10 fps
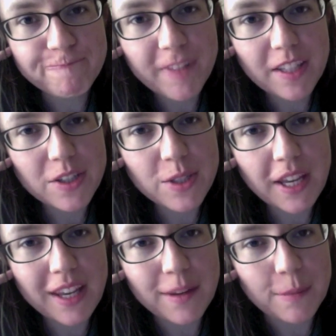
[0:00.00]

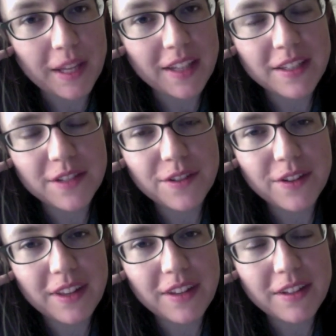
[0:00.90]
shame and different
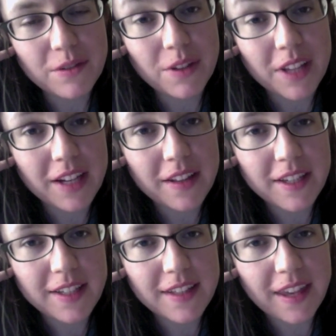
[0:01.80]
related
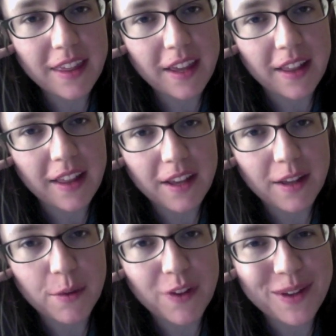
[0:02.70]
things like that that
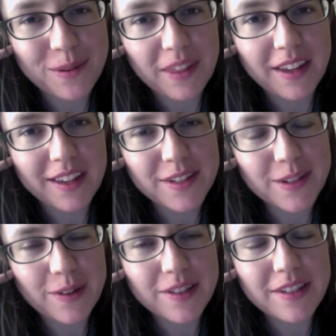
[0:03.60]
come along with it. So
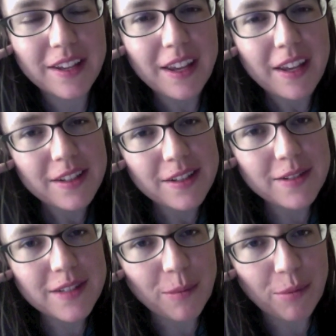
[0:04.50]
it's two
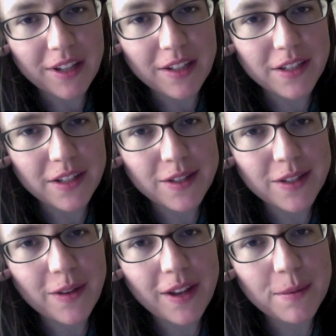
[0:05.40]
separate issues.
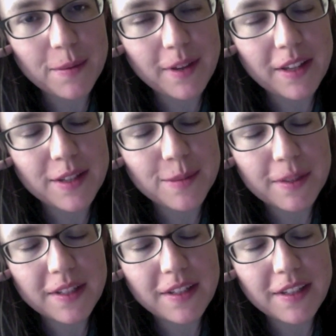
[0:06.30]
So I'm
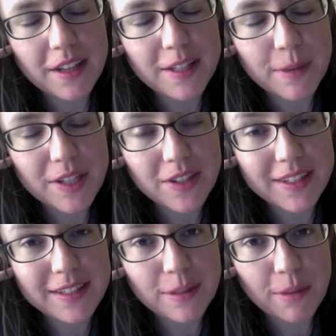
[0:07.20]

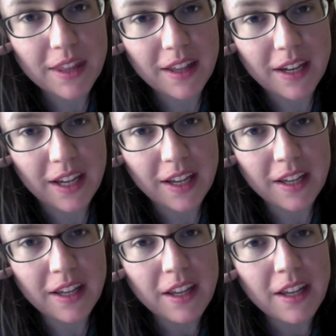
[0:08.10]
especially sympathetic
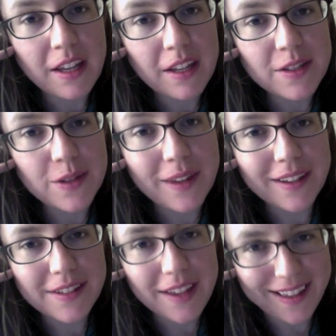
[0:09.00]
to
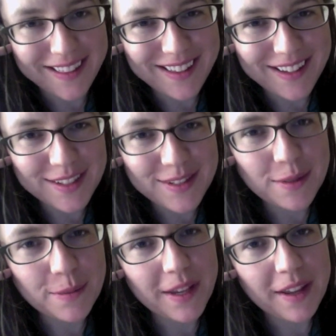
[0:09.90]
ex-Catholics who
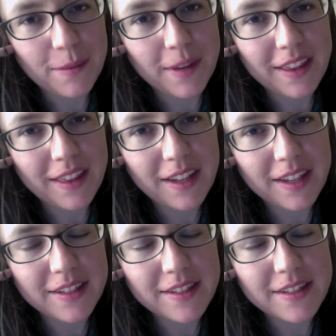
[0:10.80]
become
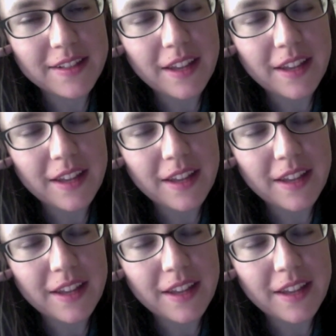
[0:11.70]
atheists,